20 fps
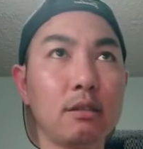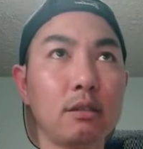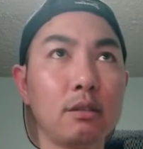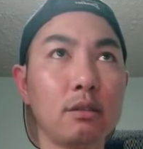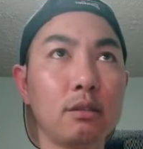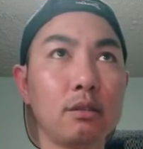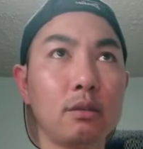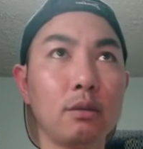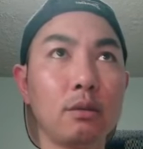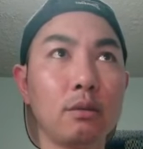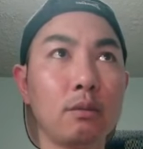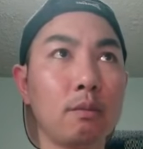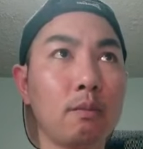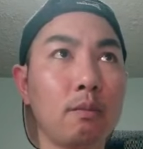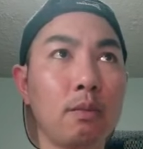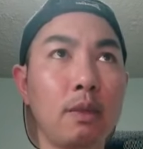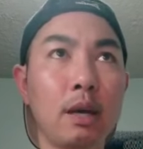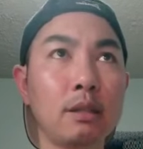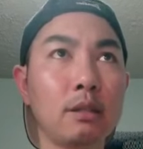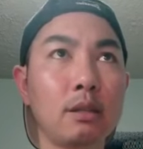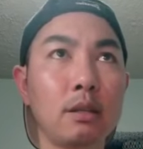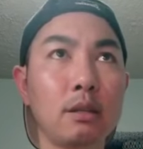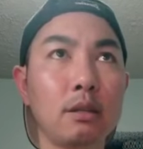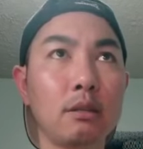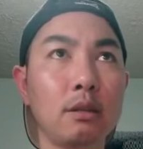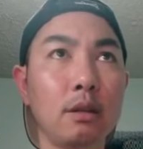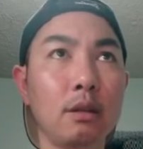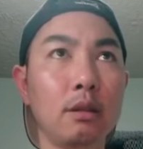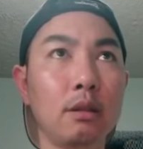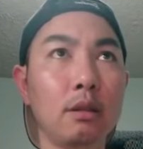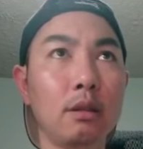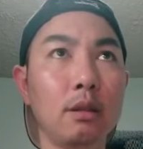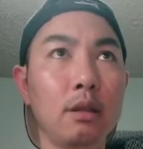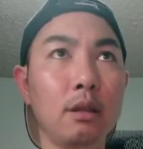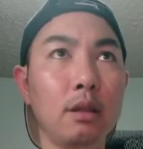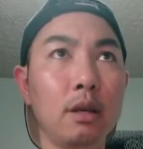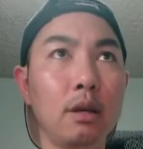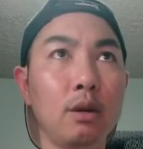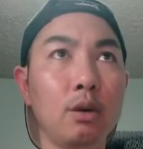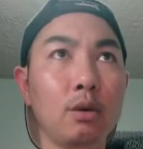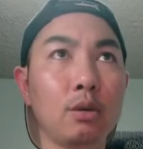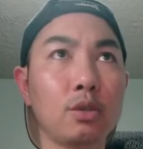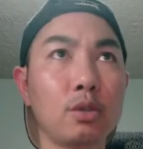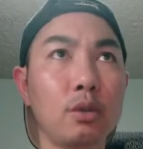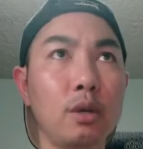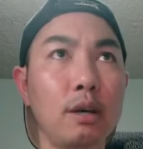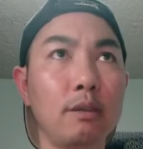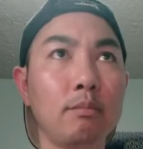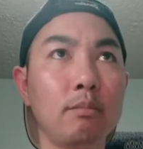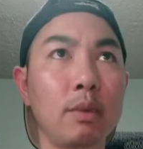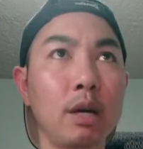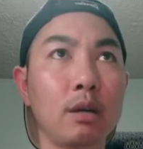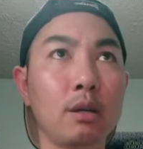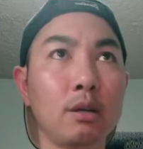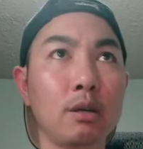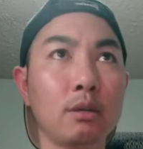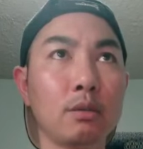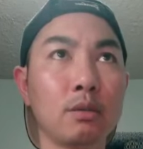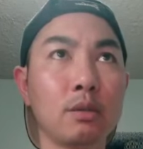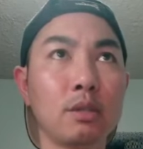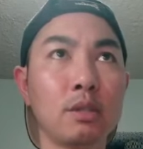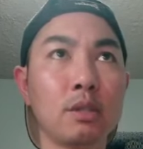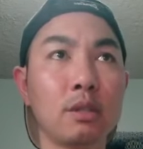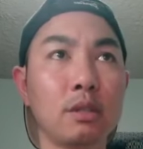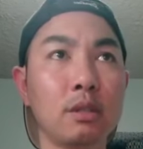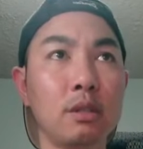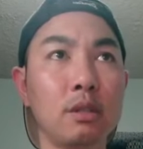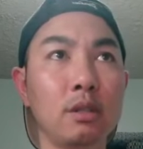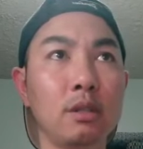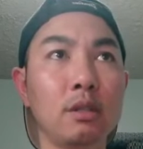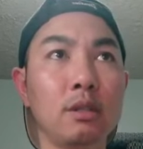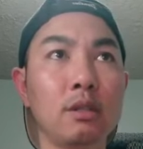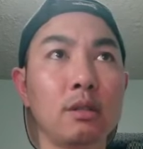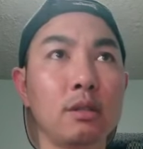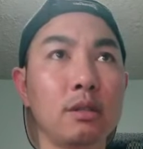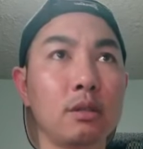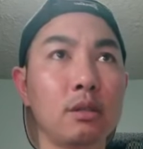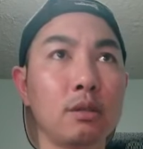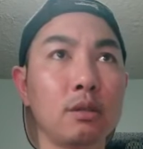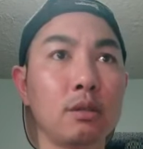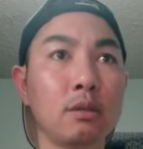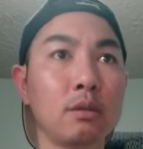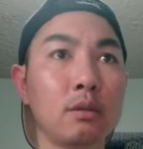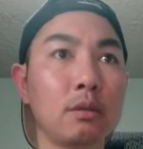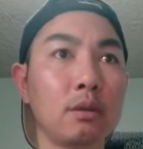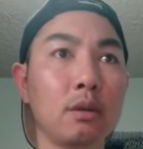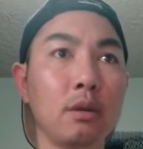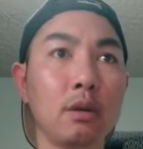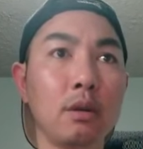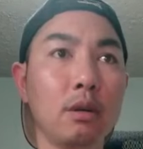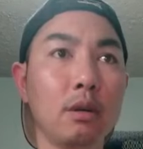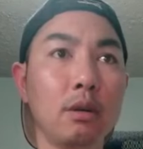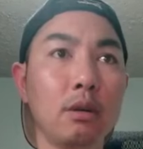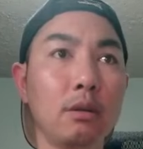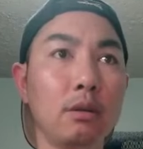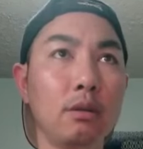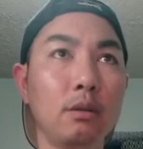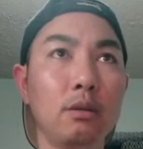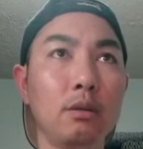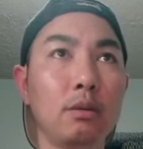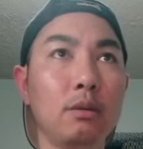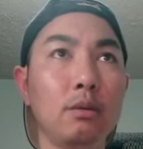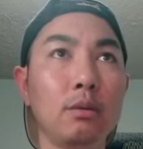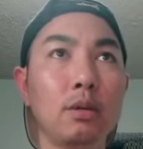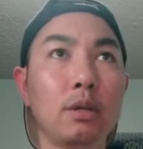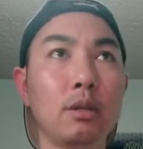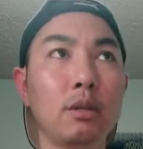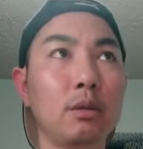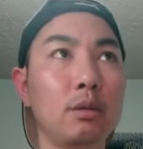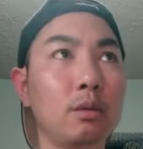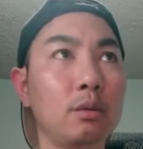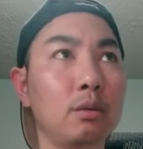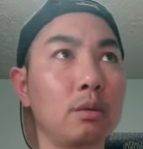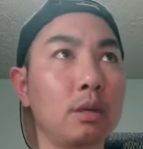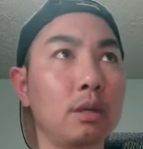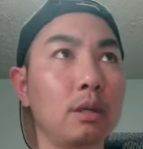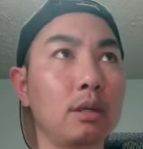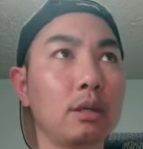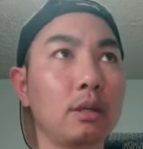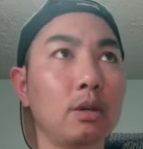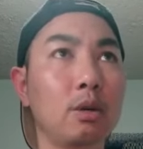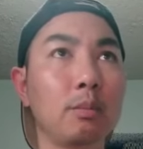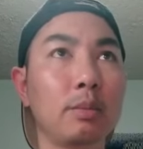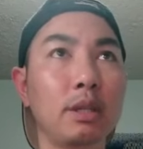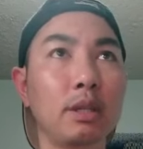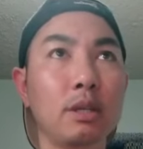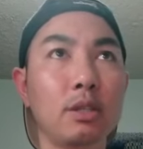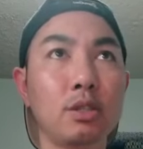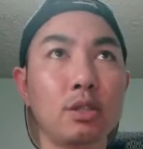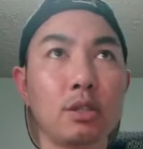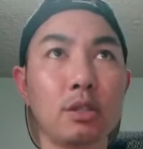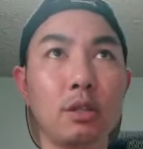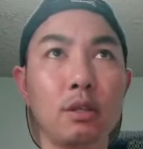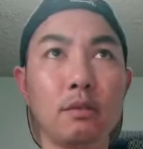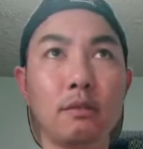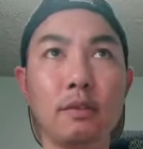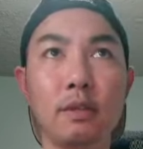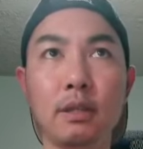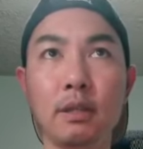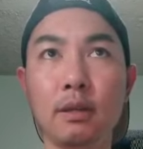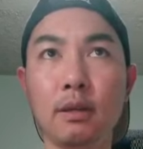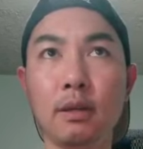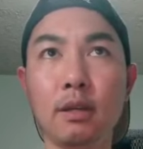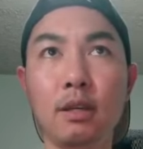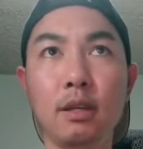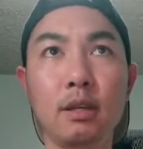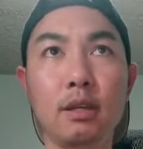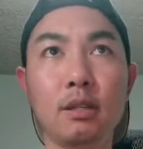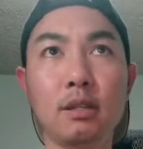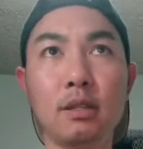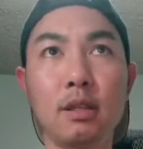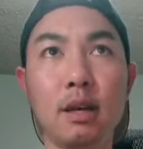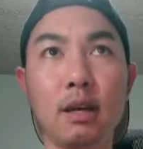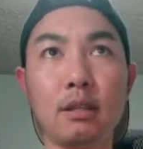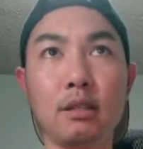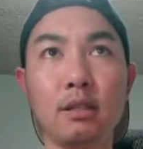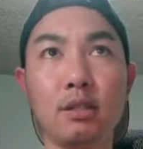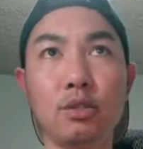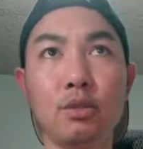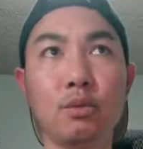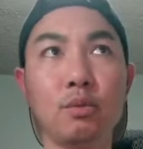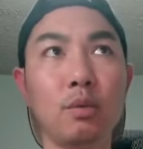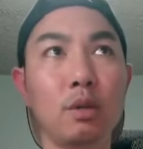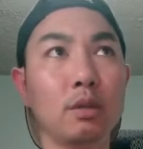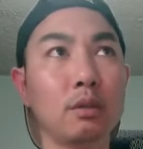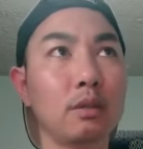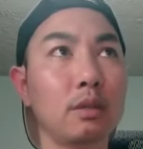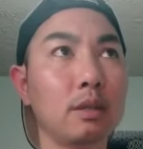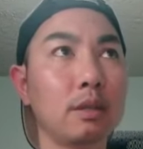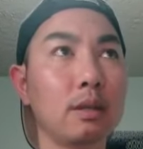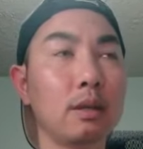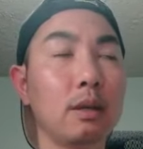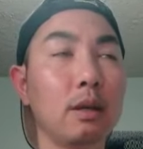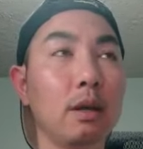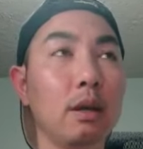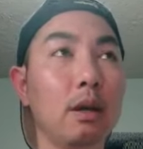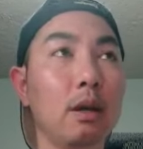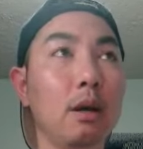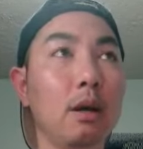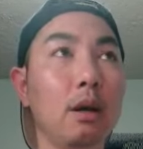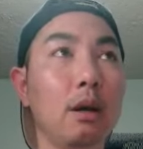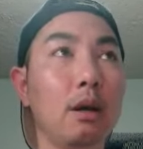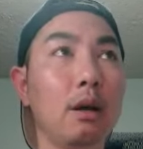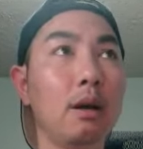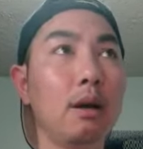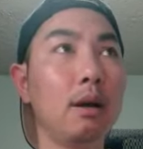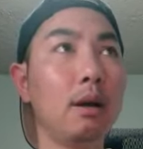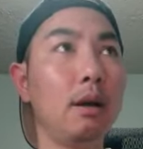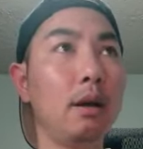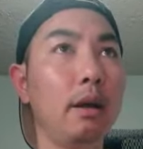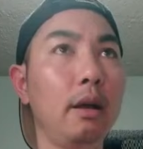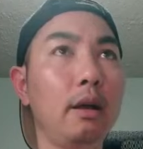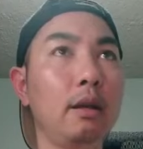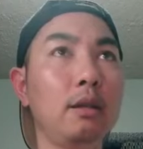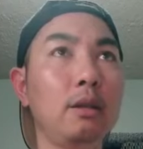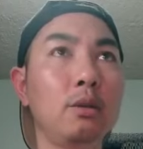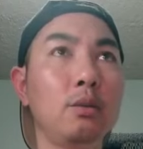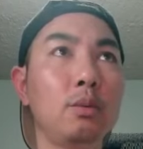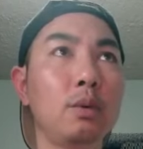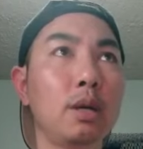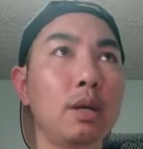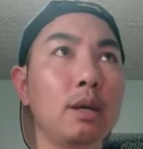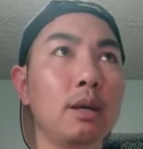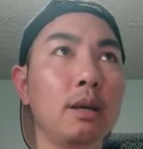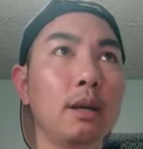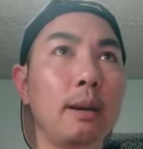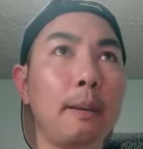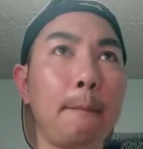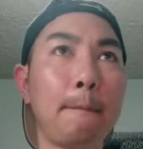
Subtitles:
So that's it. And they also have macros here, so you can do a combination of keys that you want. Anyway,